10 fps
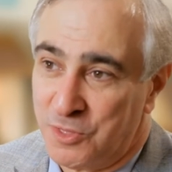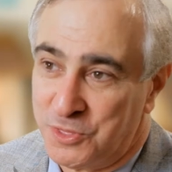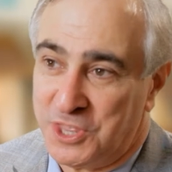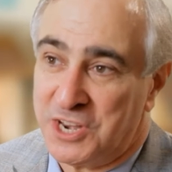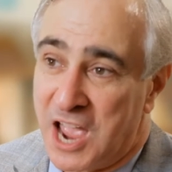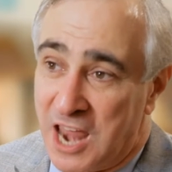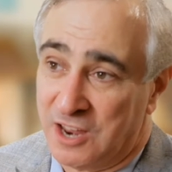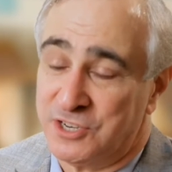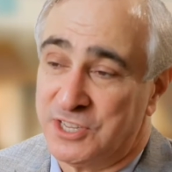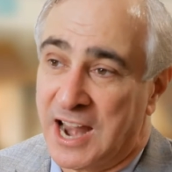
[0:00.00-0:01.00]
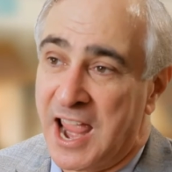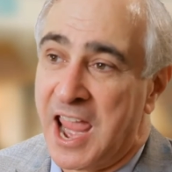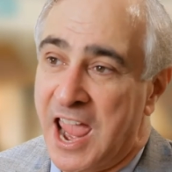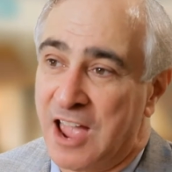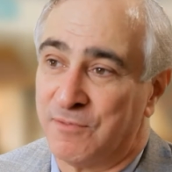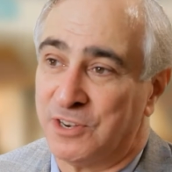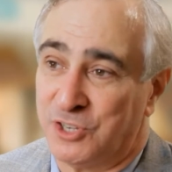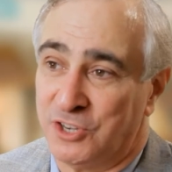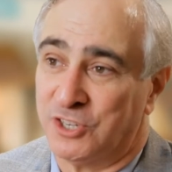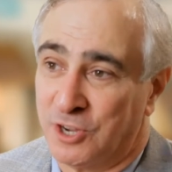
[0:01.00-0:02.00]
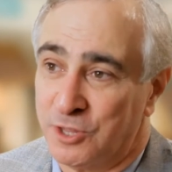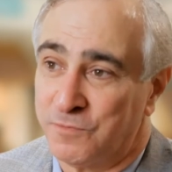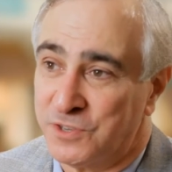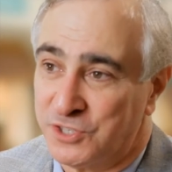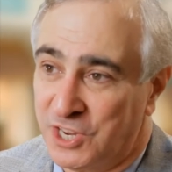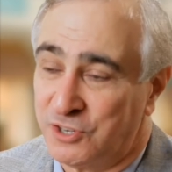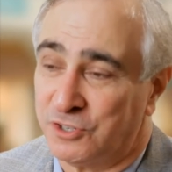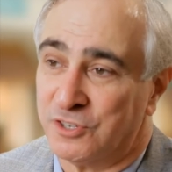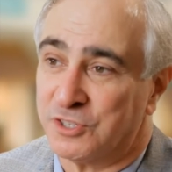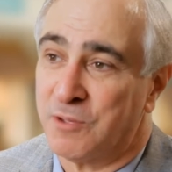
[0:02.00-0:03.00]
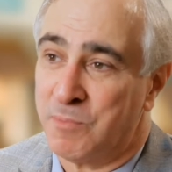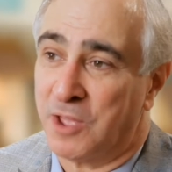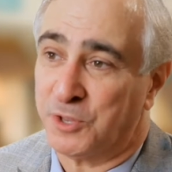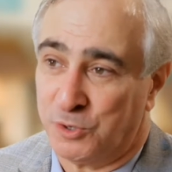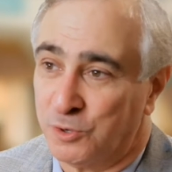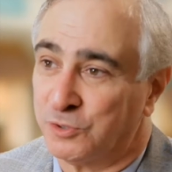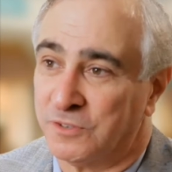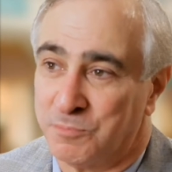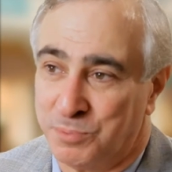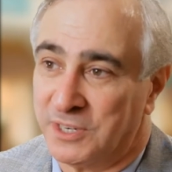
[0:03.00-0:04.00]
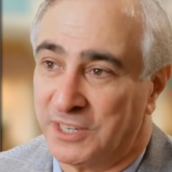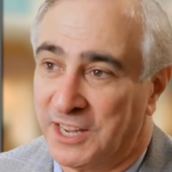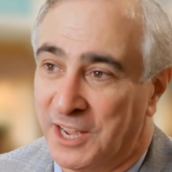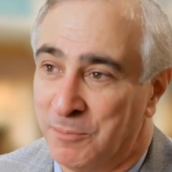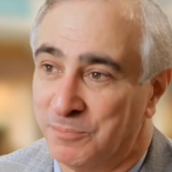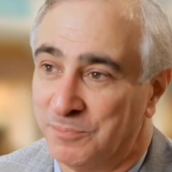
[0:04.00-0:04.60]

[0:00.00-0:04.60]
the knowledge that I have in teaching other physicians about the use of the Pentacam.